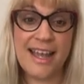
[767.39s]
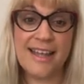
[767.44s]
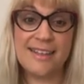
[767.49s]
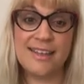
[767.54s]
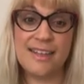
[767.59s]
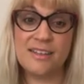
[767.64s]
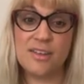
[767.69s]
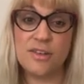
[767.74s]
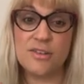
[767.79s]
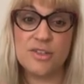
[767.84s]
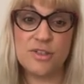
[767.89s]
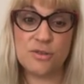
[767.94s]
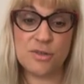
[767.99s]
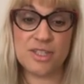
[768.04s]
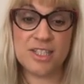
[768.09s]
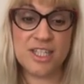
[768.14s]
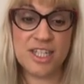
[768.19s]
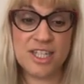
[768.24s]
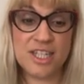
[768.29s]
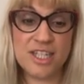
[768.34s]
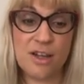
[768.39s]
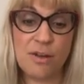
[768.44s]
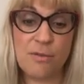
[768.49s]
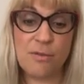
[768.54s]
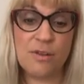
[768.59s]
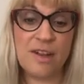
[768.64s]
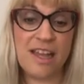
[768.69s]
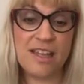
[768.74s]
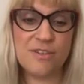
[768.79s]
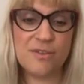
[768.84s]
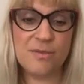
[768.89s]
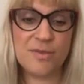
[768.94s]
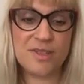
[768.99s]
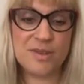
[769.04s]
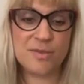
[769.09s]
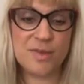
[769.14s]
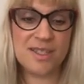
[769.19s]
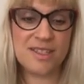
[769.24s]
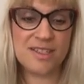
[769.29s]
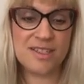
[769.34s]
that our strategy of life
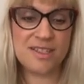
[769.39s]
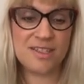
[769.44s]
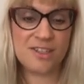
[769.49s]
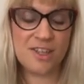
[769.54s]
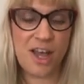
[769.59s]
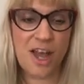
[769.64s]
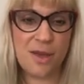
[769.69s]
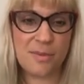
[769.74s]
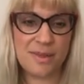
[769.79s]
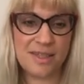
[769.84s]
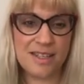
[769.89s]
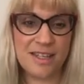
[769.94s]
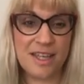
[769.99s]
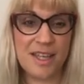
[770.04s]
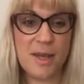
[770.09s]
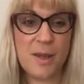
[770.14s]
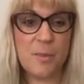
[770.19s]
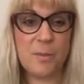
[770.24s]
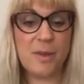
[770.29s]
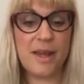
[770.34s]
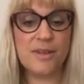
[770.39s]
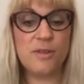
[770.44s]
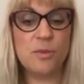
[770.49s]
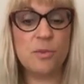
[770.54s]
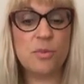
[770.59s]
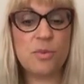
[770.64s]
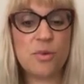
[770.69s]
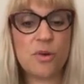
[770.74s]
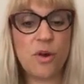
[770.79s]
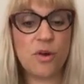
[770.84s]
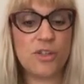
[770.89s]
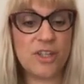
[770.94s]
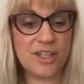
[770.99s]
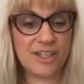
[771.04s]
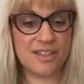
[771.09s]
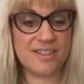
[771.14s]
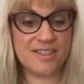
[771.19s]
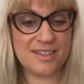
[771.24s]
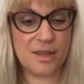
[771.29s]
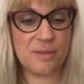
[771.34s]
must be determined by the broader
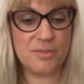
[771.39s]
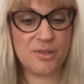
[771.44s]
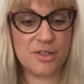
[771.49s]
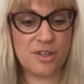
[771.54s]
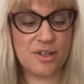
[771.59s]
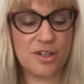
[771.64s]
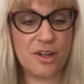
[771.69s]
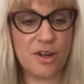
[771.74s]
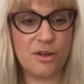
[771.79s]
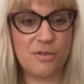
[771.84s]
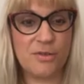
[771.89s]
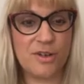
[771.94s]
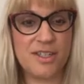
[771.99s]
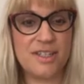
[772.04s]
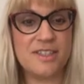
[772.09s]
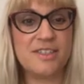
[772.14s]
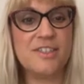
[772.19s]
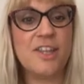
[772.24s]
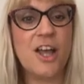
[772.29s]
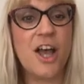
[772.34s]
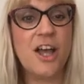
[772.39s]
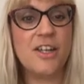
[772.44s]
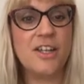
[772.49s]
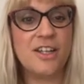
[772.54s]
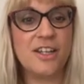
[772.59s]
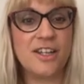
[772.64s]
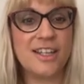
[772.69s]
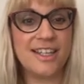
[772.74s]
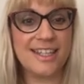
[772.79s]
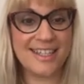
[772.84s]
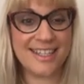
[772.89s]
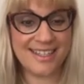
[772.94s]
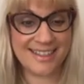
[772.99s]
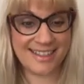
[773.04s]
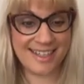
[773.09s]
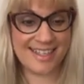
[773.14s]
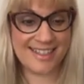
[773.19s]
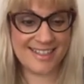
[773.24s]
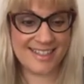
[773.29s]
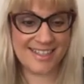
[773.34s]
consumption of an eternal
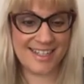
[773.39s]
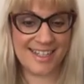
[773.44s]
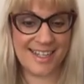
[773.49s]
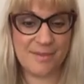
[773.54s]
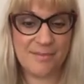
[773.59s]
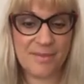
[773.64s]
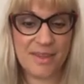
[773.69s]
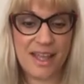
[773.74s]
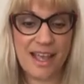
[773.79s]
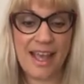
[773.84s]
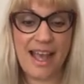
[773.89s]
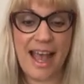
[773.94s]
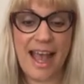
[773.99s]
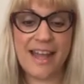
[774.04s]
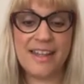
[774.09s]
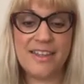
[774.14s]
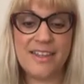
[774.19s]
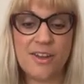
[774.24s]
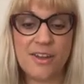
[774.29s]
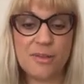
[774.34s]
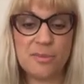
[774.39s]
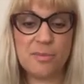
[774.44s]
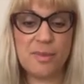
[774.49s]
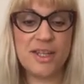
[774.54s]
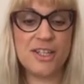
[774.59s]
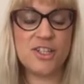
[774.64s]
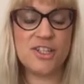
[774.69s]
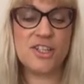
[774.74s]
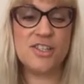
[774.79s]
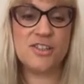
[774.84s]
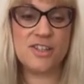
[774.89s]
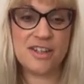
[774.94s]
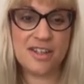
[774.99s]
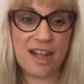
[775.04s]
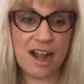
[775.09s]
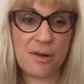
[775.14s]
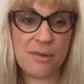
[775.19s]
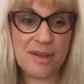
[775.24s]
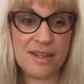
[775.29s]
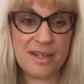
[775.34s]
destiny, and not by just the
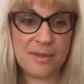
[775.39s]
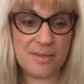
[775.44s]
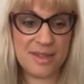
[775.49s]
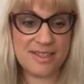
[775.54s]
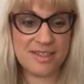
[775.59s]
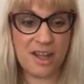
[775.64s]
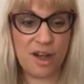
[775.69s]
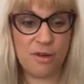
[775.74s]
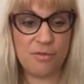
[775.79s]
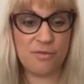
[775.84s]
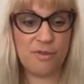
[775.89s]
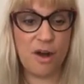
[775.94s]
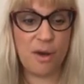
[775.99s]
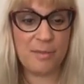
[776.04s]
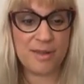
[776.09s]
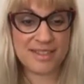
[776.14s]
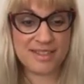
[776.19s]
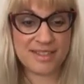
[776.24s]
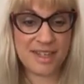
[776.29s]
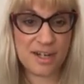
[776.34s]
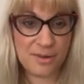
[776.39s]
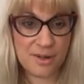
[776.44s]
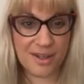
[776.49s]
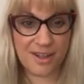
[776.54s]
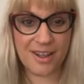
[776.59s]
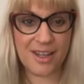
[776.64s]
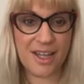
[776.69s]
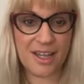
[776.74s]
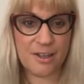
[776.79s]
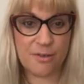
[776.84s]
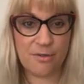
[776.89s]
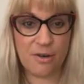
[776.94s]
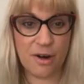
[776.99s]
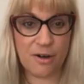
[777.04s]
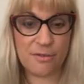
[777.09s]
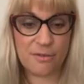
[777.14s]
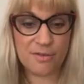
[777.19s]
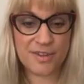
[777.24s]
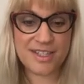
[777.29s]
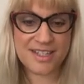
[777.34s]
narrow limits of our material life or our
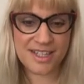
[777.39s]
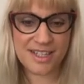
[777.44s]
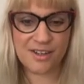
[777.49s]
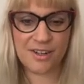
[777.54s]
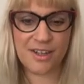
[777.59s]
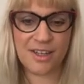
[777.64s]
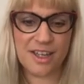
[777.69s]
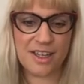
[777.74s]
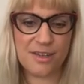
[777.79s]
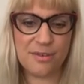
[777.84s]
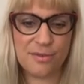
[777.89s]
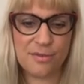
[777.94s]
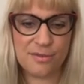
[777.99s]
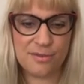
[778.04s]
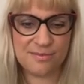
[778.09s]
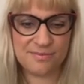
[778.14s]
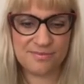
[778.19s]
physical life.